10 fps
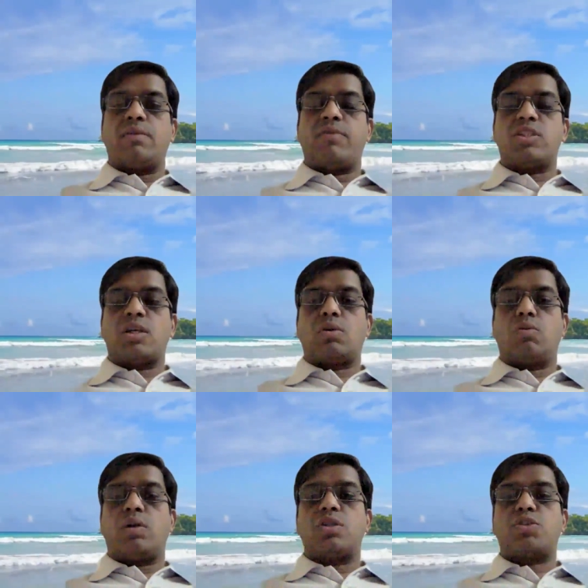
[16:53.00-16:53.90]
which
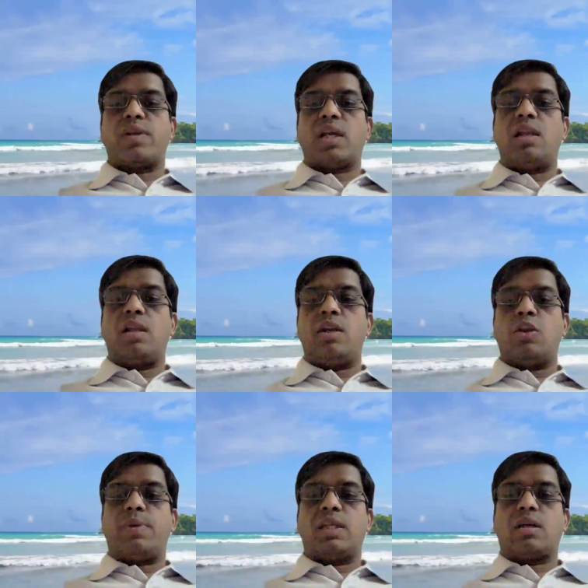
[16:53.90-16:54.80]
included juvenile
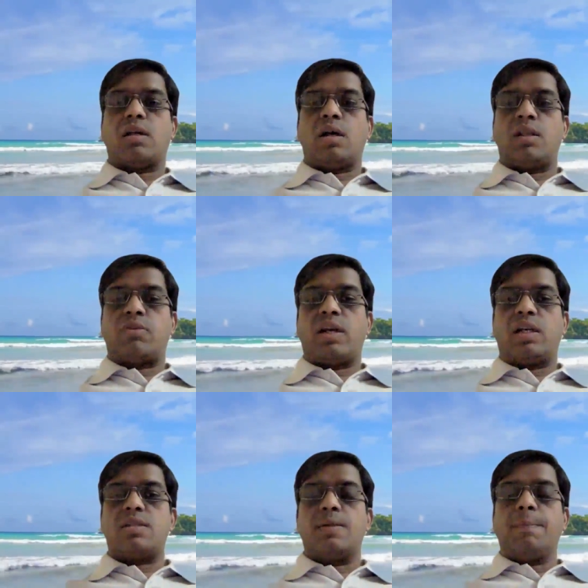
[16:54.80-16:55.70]
idiopathic
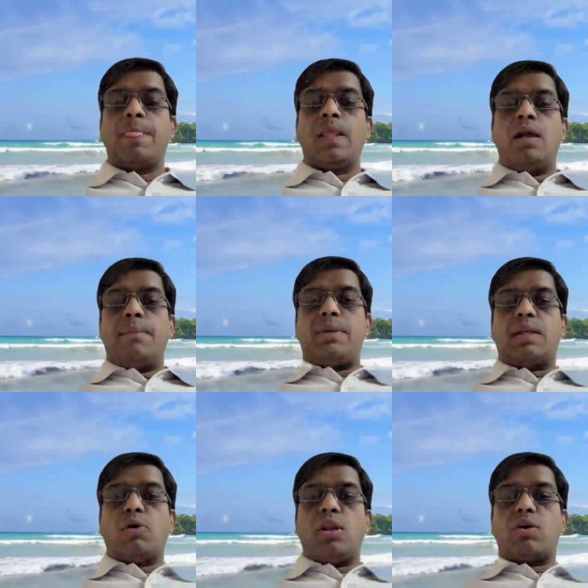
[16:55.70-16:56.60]
arthritis,
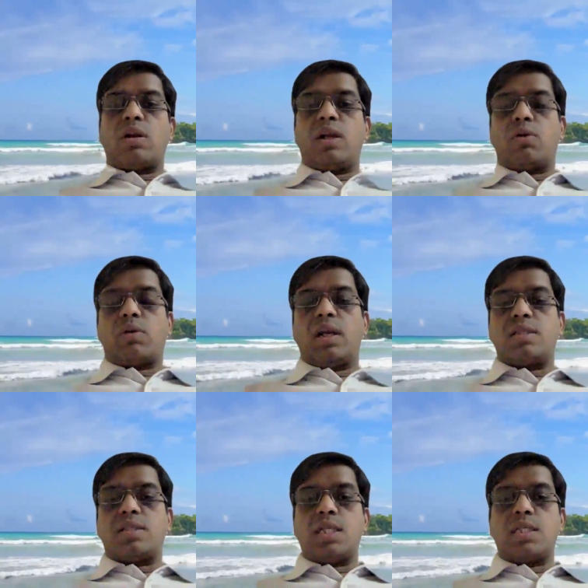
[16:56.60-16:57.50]
metabolic or endocrine
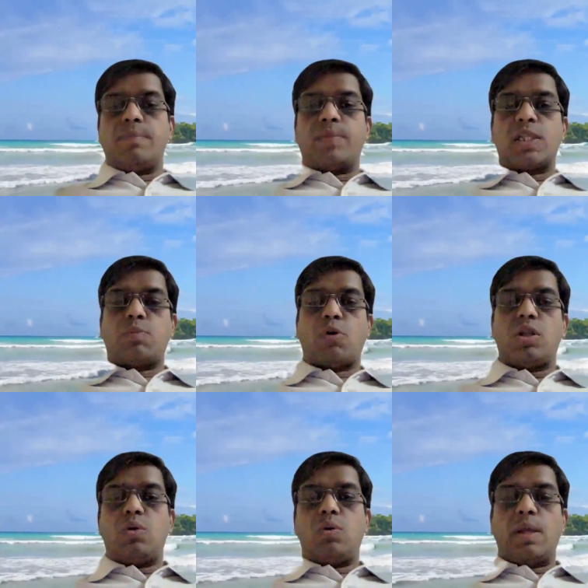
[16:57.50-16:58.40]
disease,
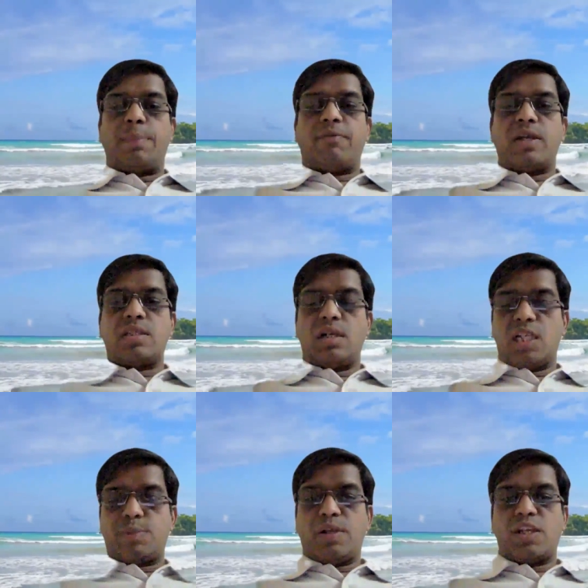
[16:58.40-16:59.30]
spondyloepiphyseal
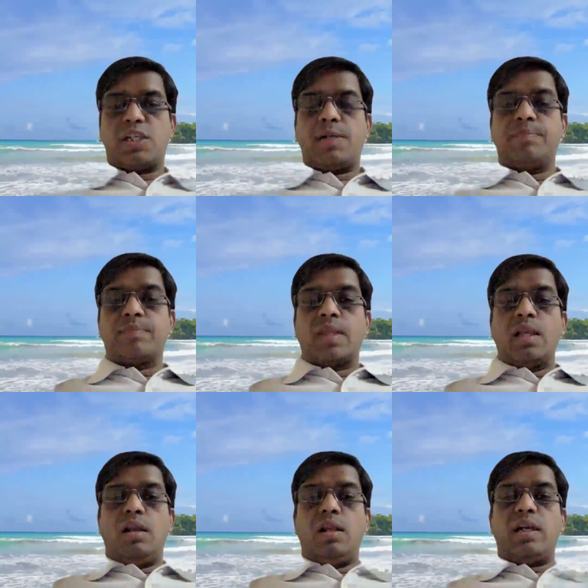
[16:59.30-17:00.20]
dysplasia,
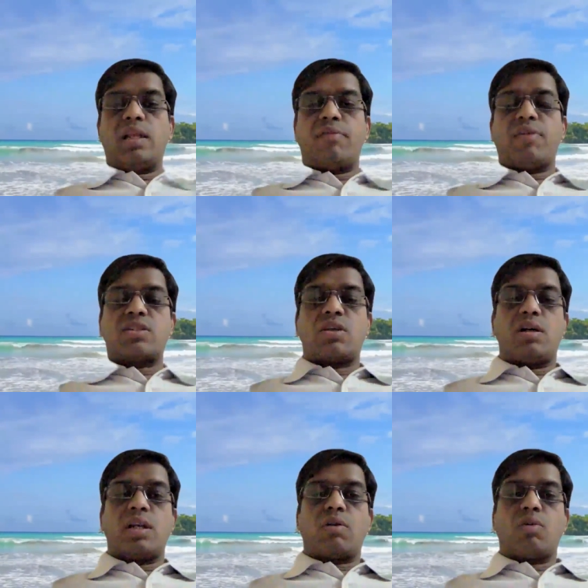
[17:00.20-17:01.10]
late
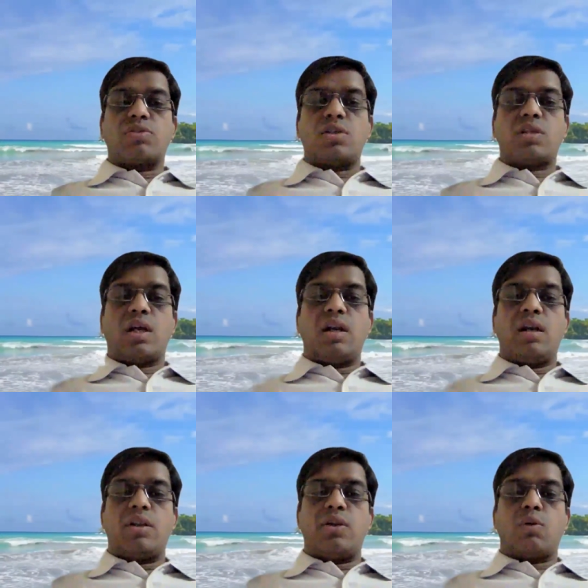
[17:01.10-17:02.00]
avascular necrosis,
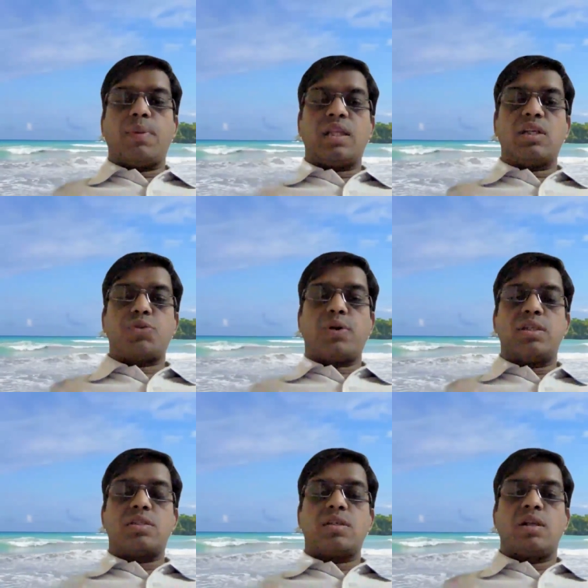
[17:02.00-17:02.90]
and neuropathic
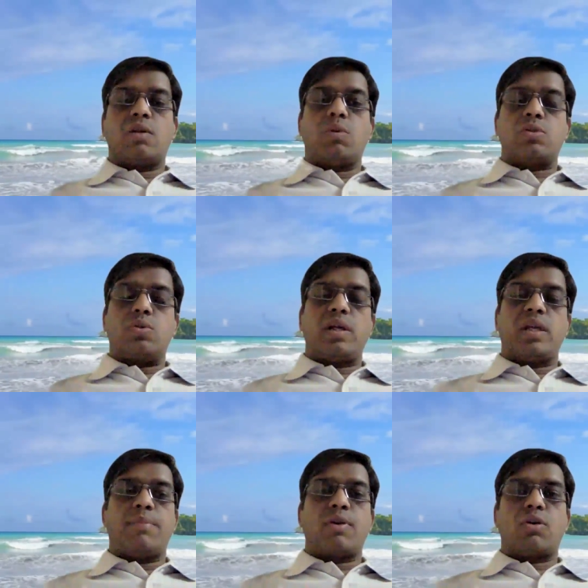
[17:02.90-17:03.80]
joints, and also endemic